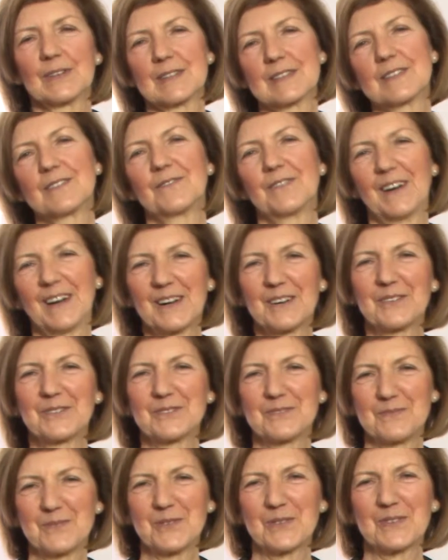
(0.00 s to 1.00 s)
It's a very
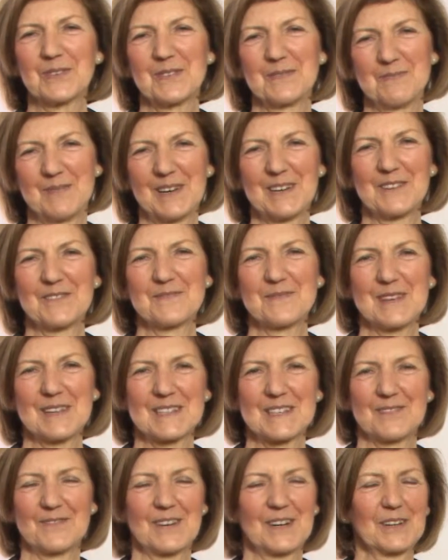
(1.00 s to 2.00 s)
good book. Believe me,
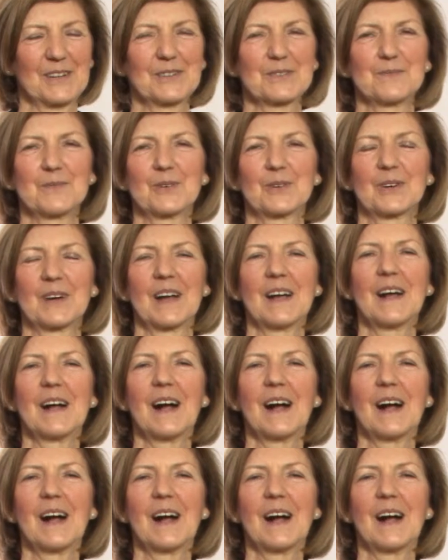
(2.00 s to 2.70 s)
it's a very good book.